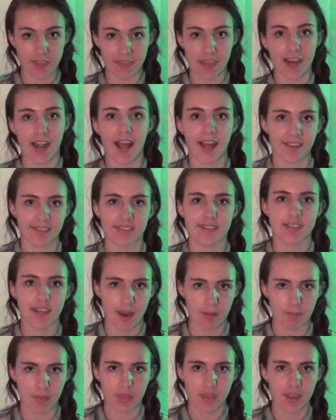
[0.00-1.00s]
that has
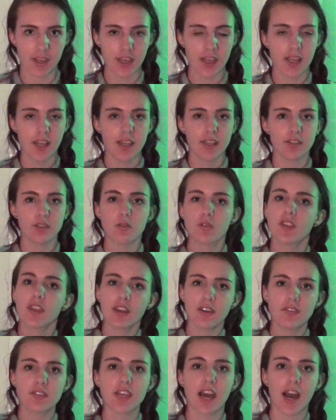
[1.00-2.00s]
depth. So
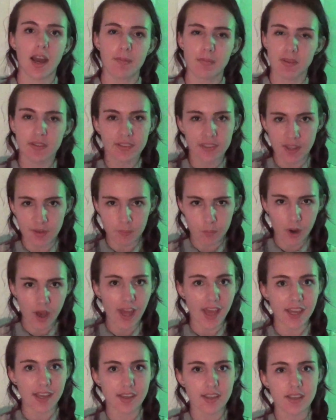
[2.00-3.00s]
think of time the same
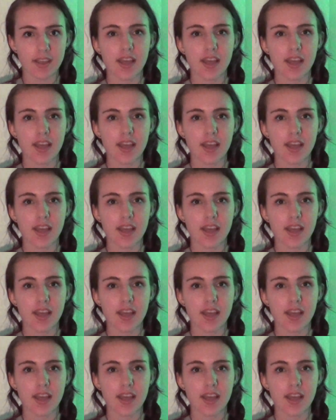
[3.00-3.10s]
way.